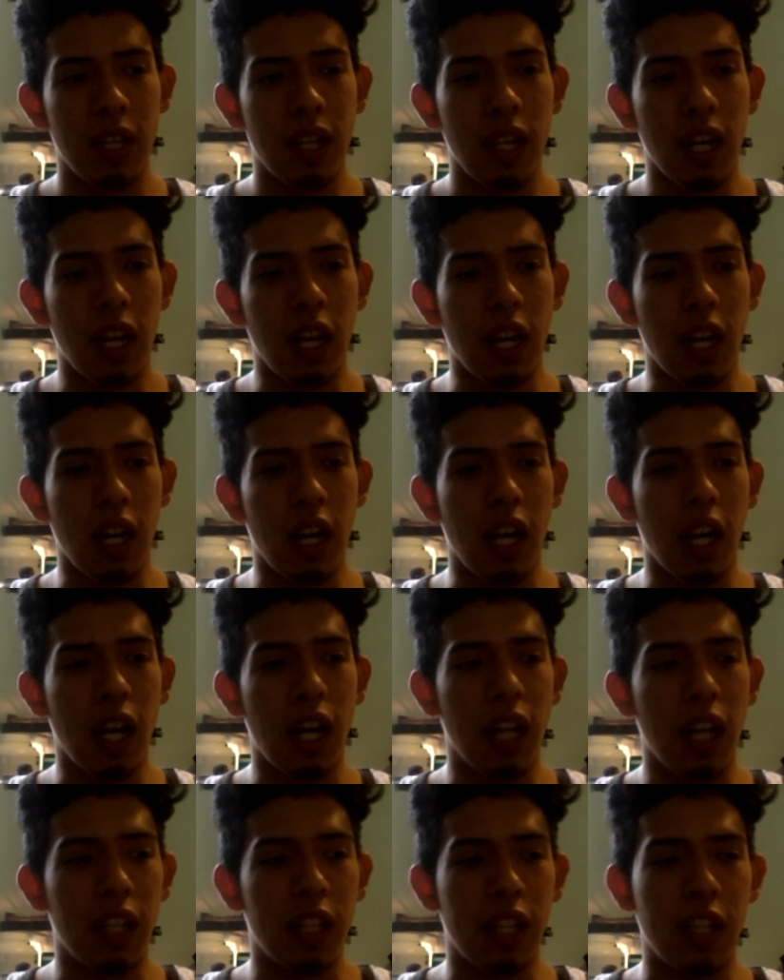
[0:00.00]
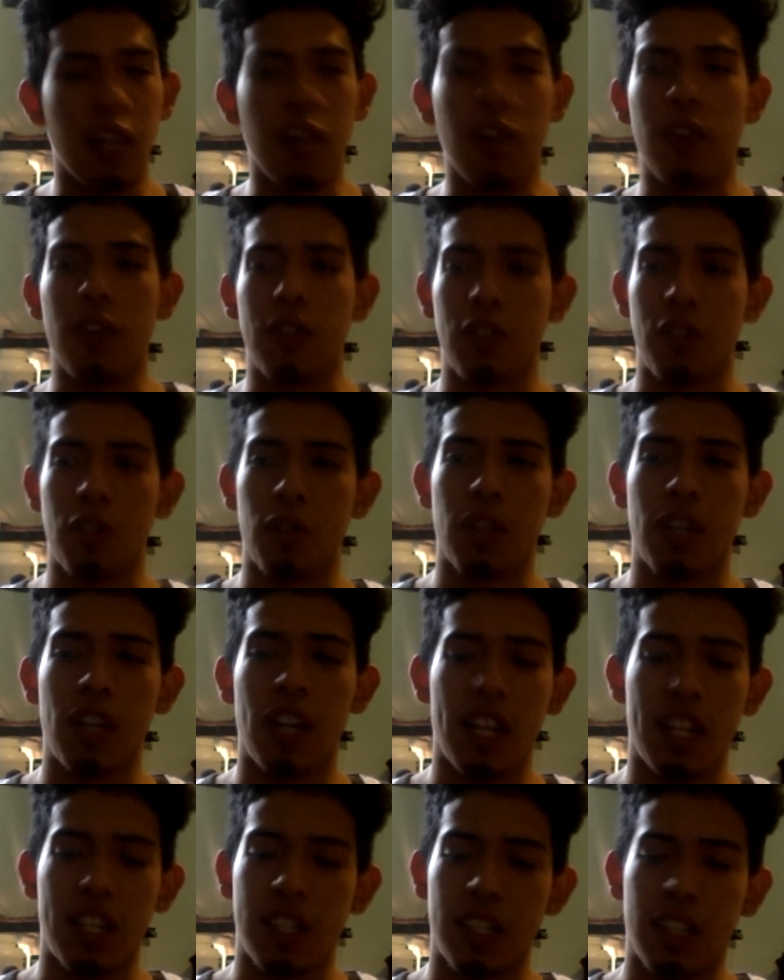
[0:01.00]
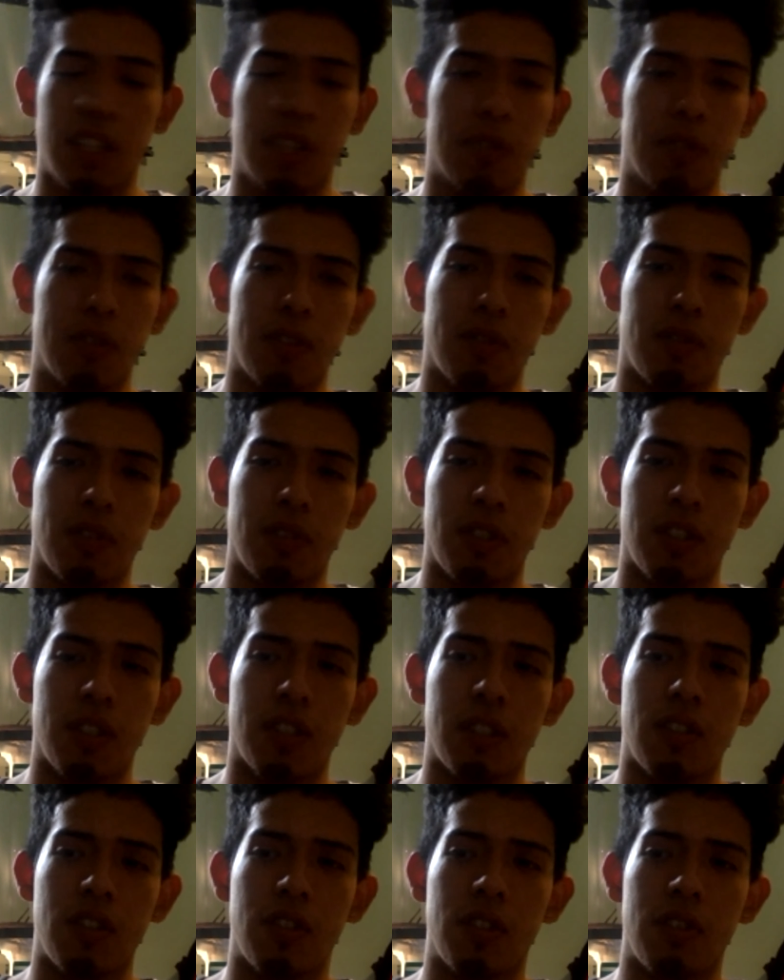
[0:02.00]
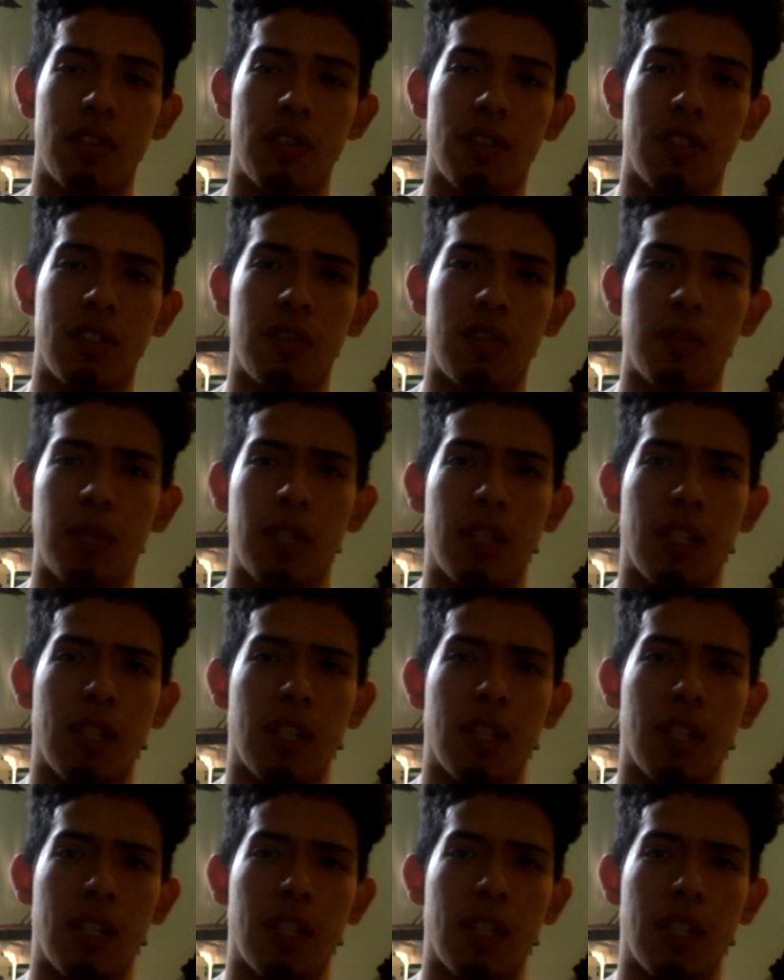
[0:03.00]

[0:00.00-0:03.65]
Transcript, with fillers: uh no, Julia actually like was the first to introduce it to me